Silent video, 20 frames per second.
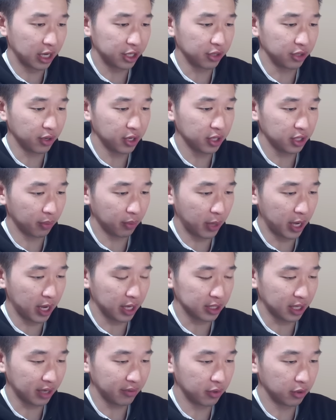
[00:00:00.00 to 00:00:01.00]
actually, look at the
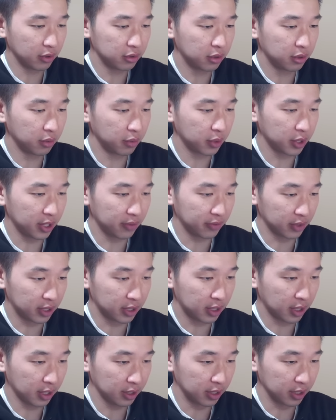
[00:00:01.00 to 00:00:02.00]
box. I have no clue where to even
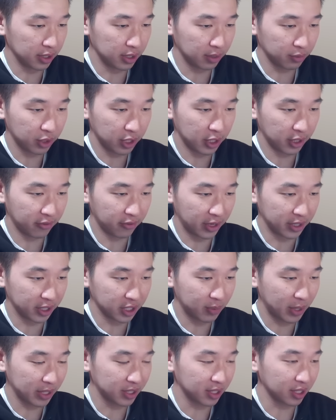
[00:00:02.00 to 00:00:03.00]
cut this. I'm trying to find a
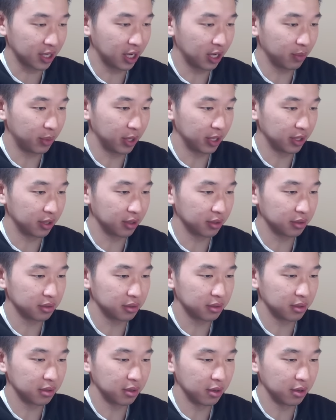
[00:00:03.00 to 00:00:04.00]
spot to cut, but
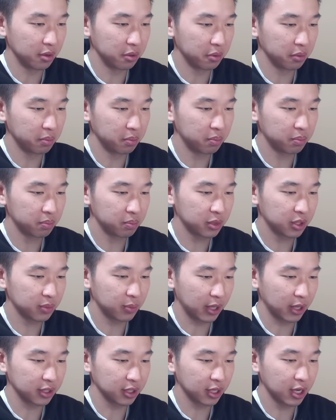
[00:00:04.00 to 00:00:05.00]
there's no
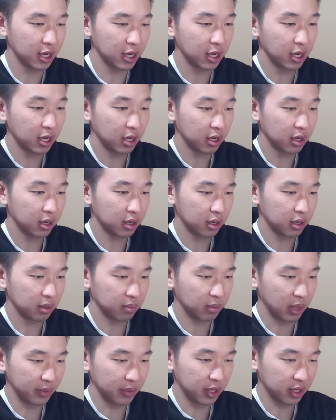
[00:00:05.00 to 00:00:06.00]
spot to cut.
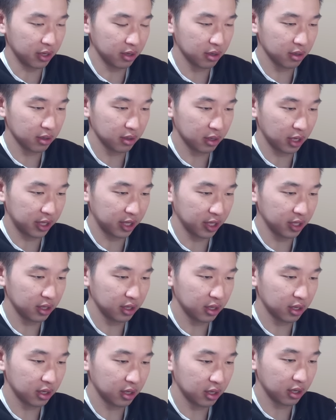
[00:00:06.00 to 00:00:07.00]
Maybe here, I
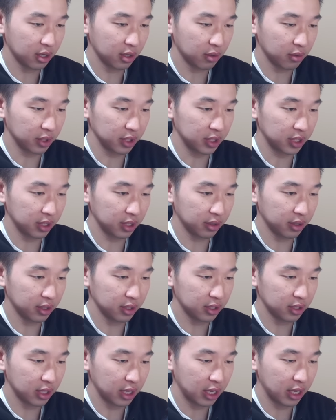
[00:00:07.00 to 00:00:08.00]
think, where the seal
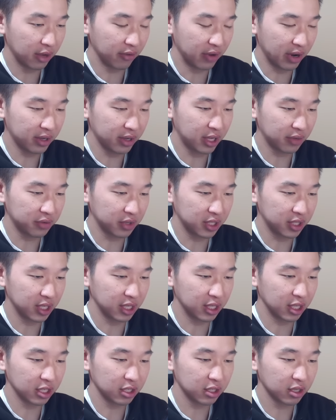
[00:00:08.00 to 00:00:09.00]
is. Very tough to
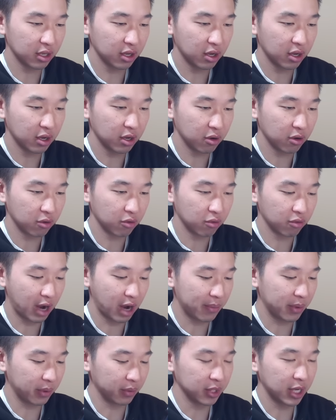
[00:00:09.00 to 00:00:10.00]
see. This
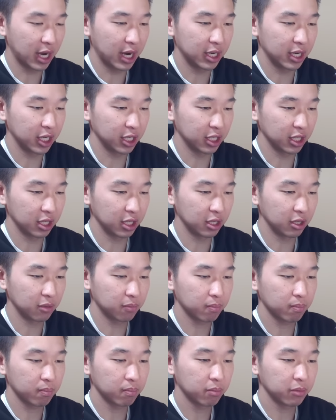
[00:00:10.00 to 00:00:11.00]
wrapping was hiding the
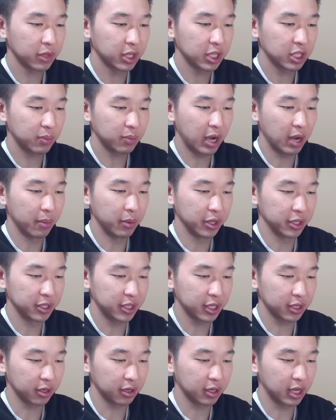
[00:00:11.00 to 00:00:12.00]
spot, but the
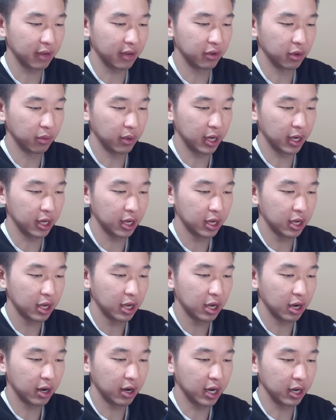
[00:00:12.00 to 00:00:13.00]
sticker gave it away.
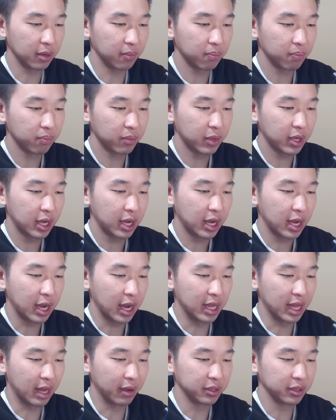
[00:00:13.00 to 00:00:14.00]
All right,
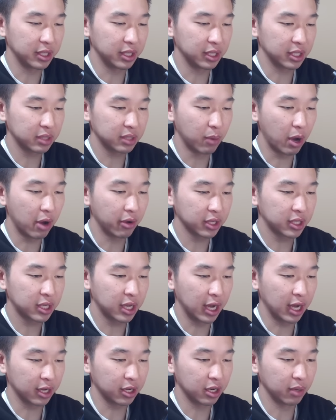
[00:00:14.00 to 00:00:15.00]
and that was the smallest
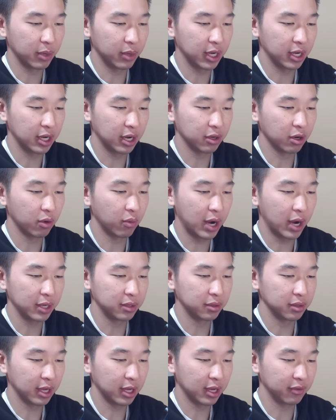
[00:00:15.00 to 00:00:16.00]
cut I could have made. I don't know why I
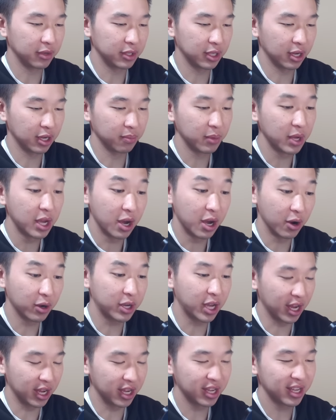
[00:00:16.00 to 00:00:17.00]
do that every time.
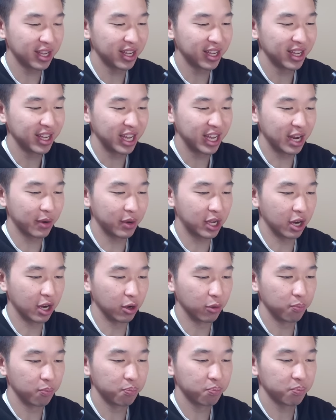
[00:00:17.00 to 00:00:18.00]
Okay, here we
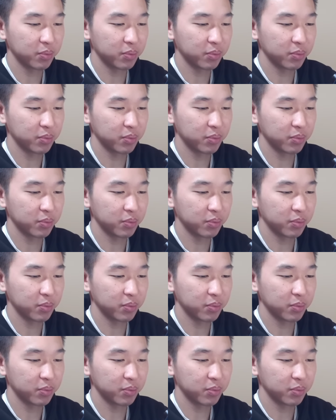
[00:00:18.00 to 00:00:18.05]
go.